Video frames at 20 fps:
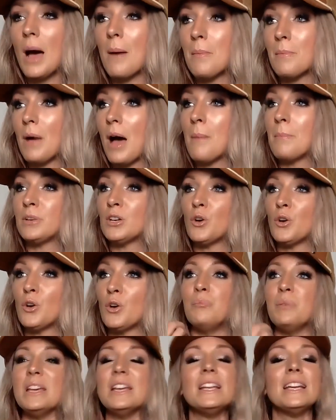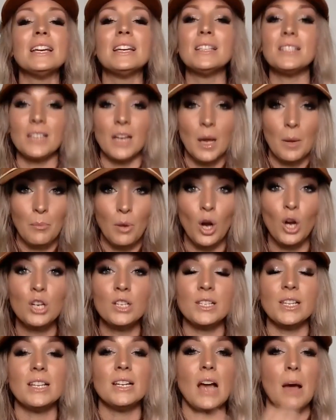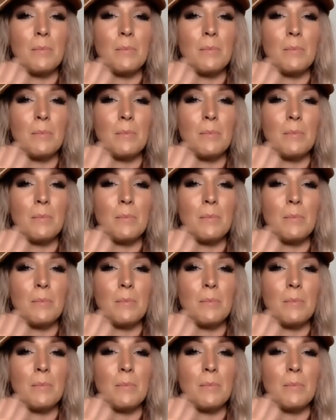I'm an obedient person.